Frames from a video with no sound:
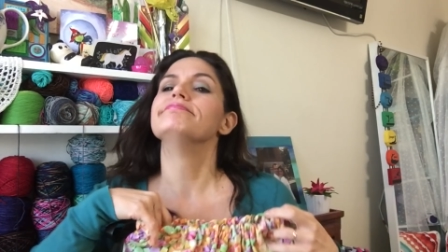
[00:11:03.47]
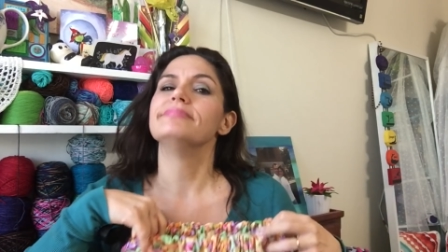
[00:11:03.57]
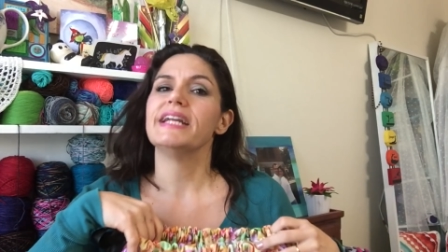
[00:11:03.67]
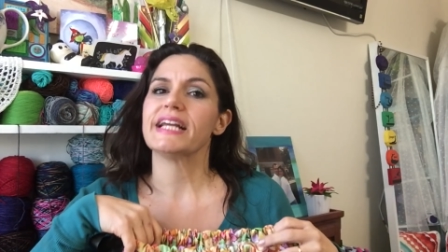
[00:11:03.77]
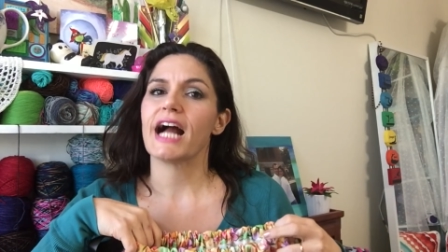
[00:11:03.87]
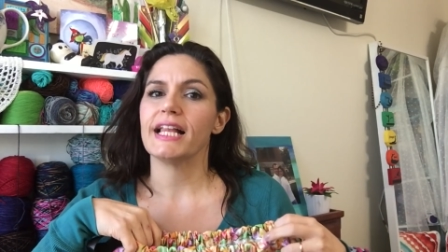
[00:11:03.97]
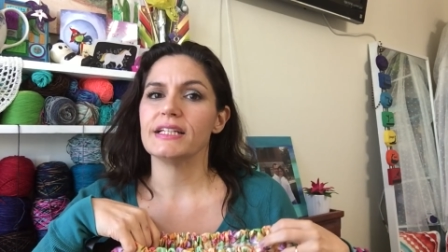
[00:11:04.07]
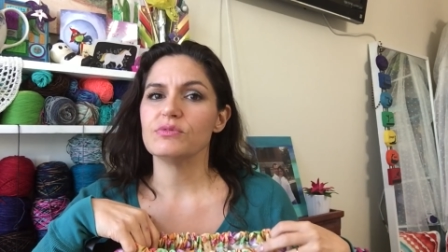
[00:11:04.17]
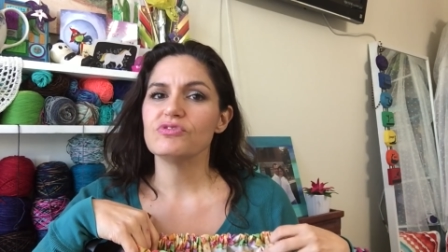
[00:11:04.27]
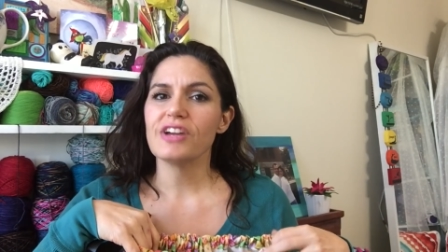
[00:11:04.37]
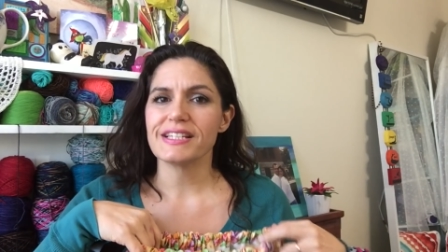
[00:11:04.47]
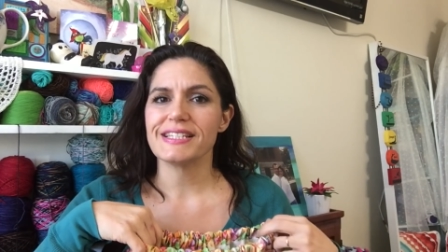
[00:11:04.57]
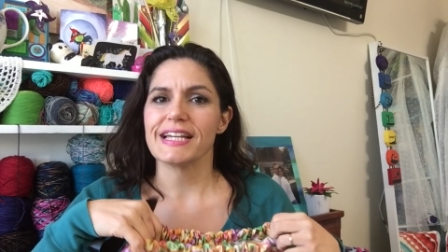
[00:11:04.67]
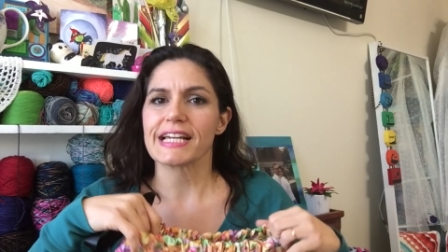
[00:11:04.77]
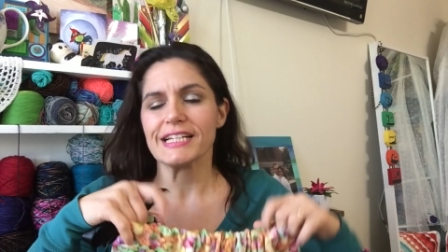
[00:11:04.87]
what do you call it?
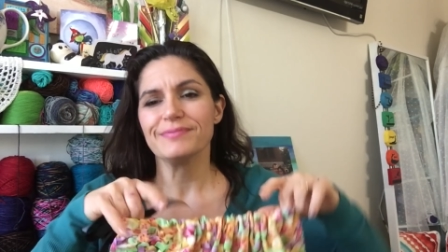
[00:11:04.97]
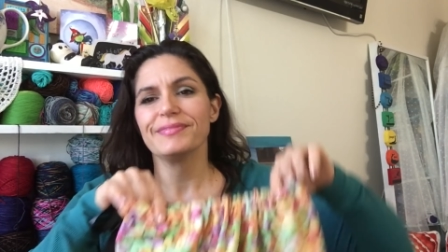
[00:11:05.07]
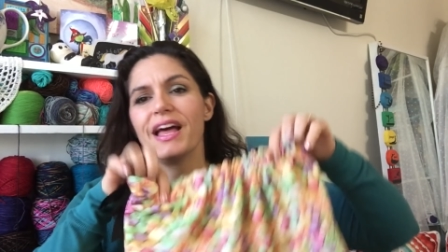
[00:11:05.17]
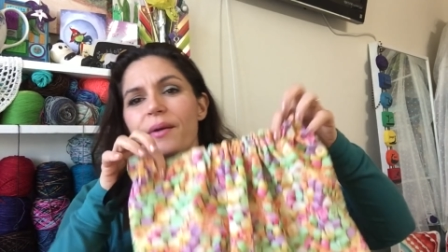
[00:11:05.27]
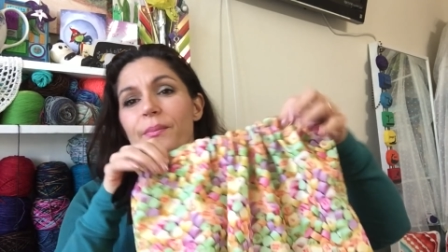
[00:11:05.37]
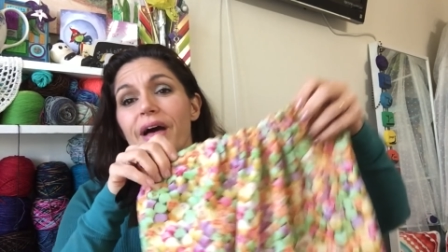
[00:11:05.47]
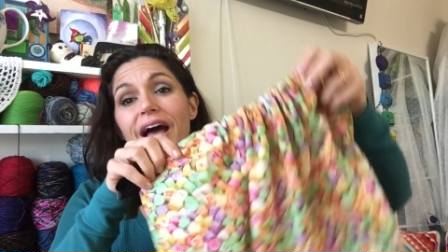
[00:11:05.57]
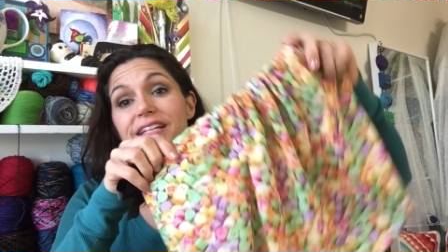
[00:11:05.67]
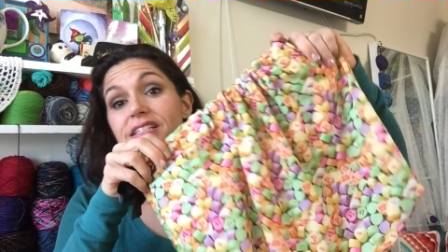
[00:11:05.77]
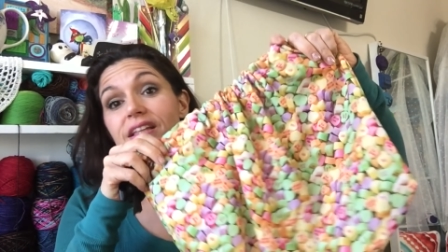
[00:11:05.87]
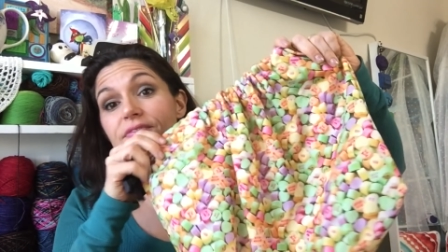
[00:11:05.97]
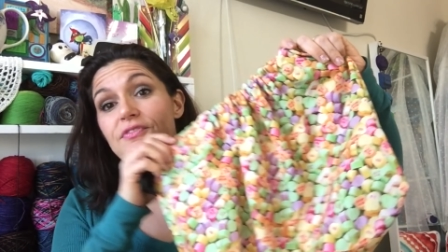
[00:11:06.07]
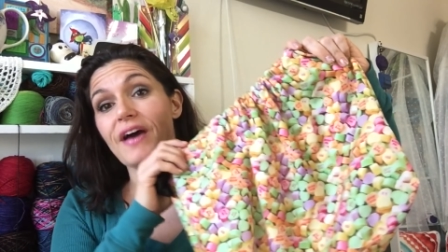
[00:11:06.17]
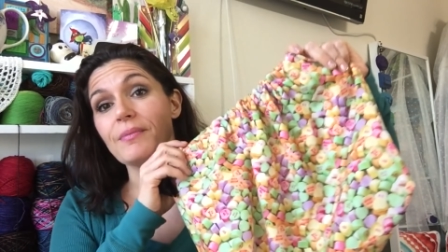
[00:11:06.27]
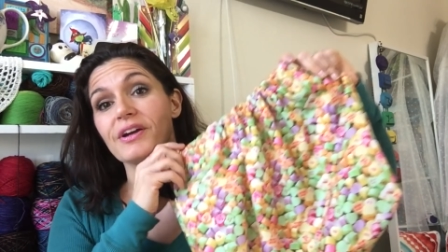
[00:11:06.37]
Rustic. But I just love the
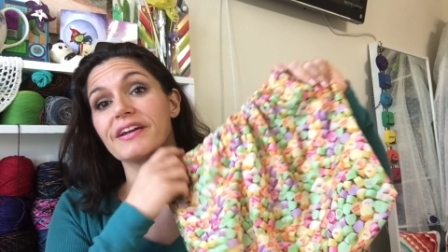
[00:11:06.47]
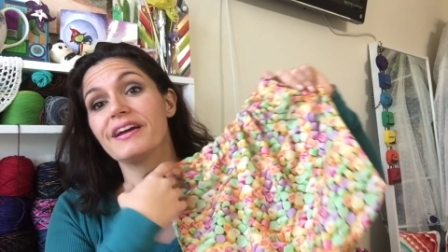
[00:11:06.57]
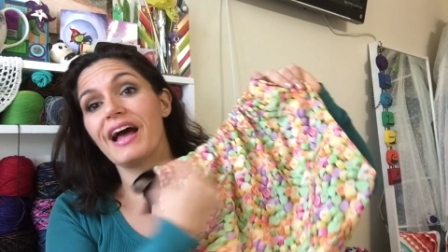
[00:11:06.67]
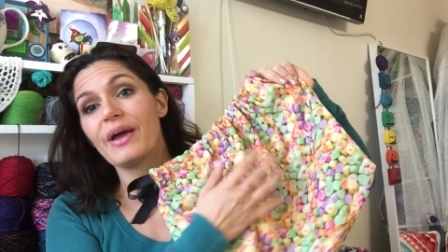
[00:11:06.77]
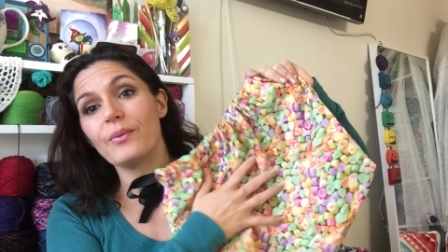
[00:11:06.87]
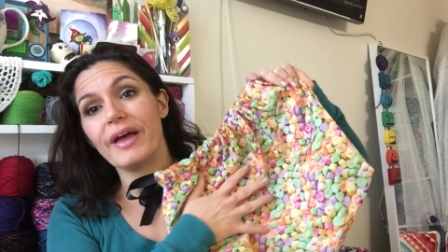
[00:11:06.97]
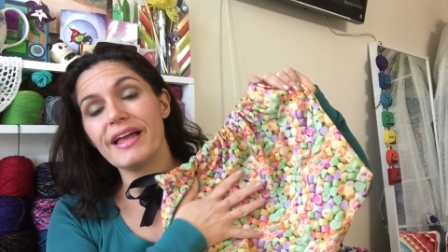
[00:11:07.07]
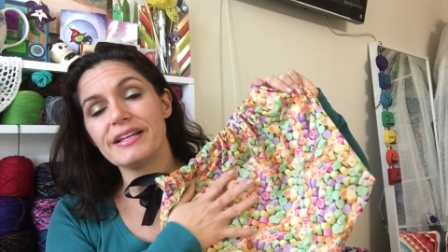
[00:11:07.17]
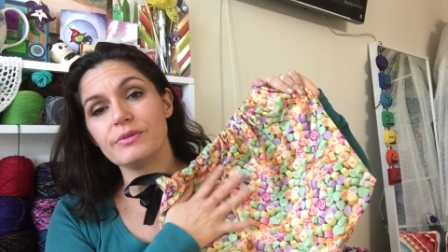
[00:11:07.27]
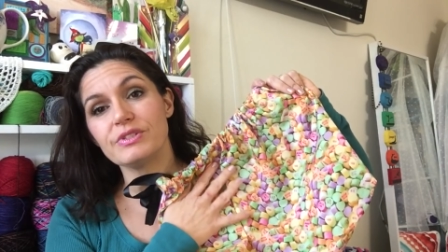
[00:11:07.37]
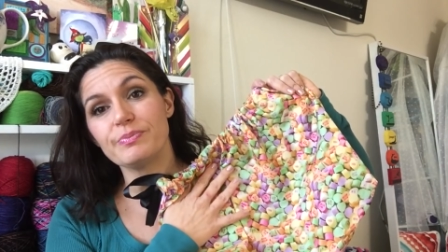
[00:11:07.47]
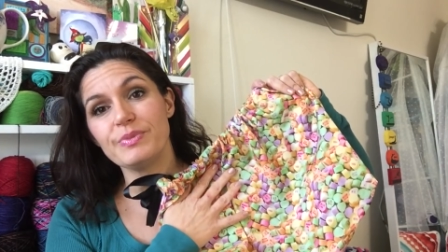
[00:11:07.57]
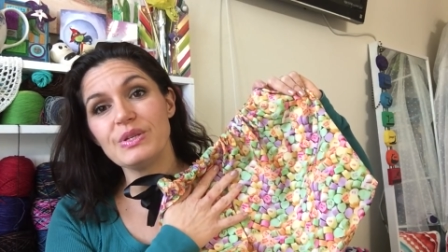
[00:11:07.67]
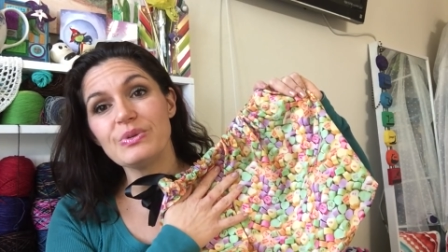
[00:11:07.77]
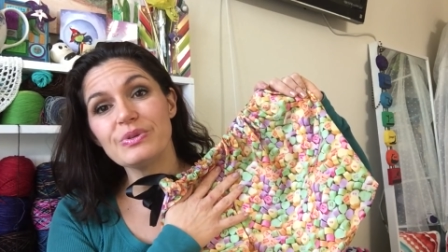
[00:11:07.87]
fabric. I went and it was
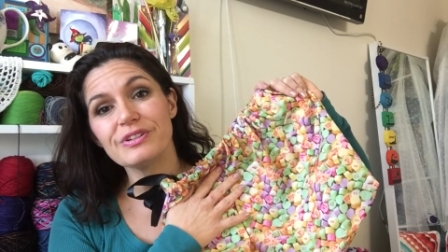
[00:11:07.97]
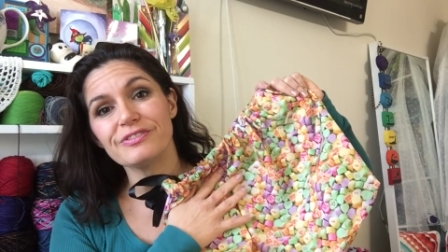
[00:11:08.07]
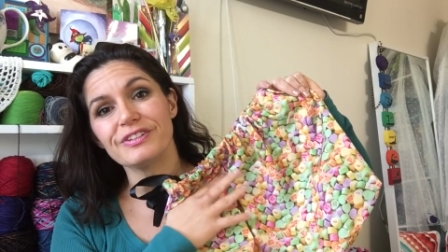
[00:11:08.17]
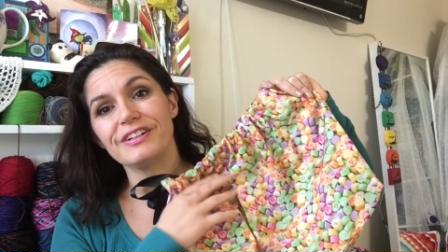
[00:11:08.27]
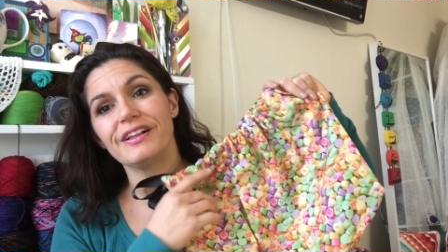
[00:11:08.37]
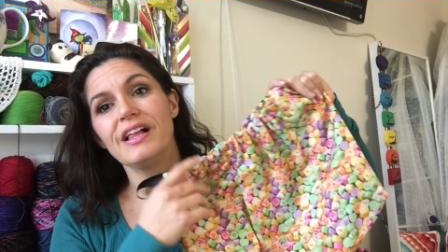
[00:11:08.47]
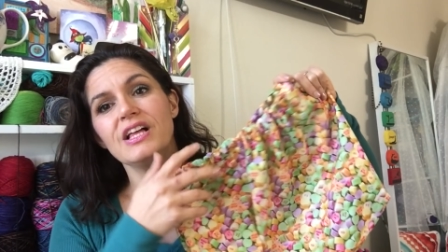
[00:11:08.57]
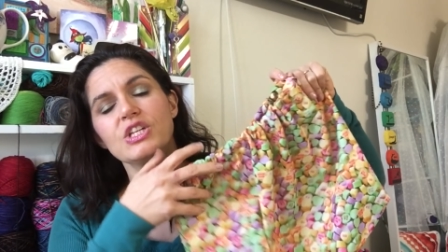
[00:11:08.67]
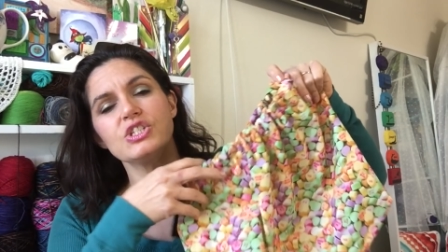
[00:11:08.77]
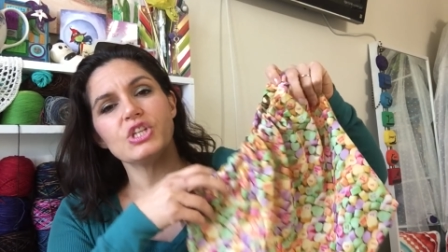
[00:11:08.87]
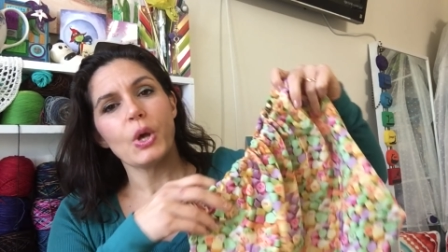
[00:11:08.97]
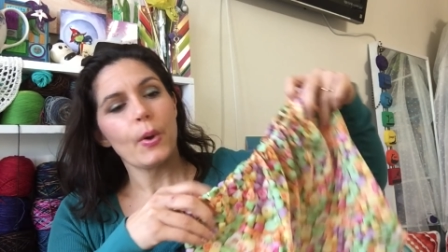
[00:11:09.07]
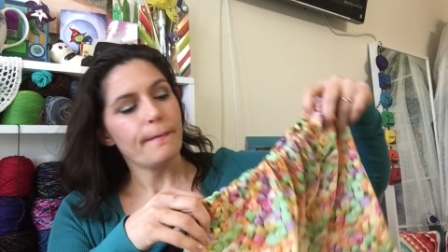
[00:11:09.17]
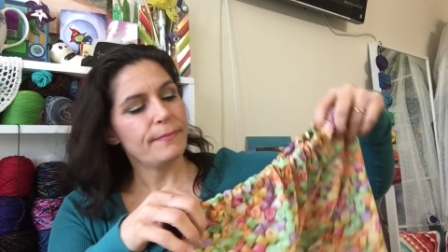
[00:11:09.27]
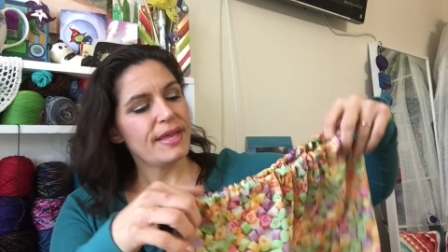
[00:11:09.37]
beautiful.
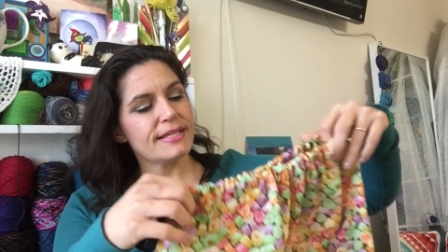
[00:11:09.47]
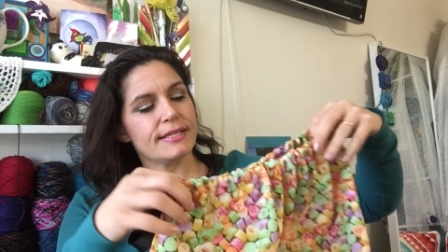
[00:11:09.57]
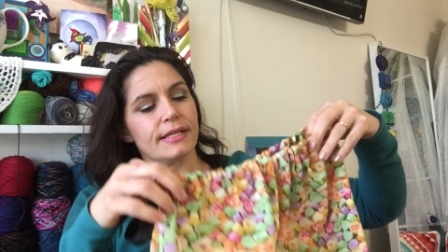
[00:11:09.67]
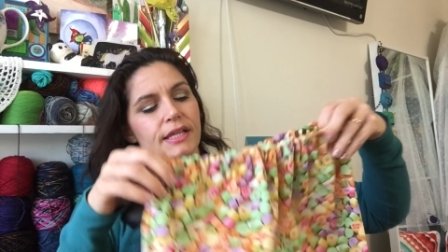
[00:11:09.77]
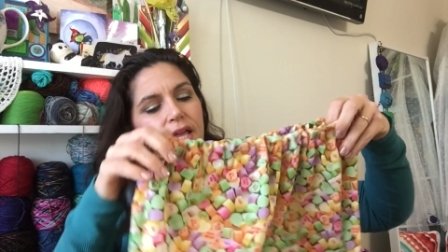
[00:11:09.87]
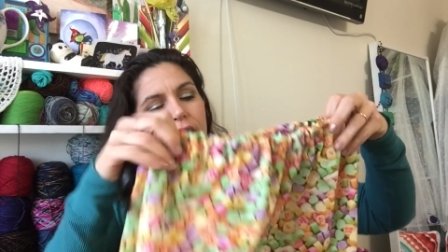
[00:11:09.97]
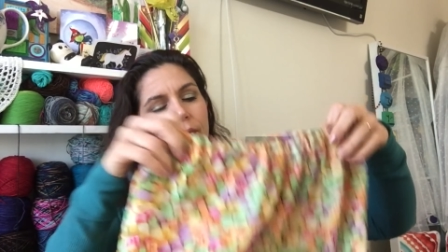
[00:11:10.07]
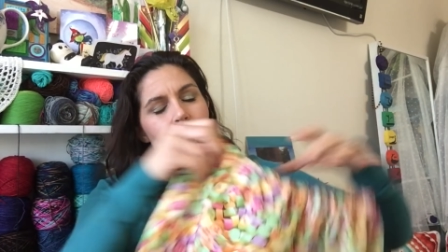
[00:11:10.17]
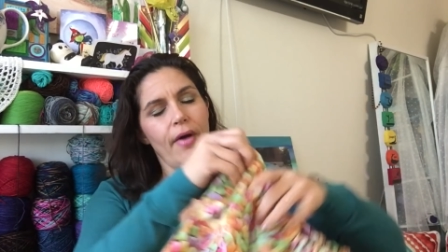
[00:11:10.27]
So basically,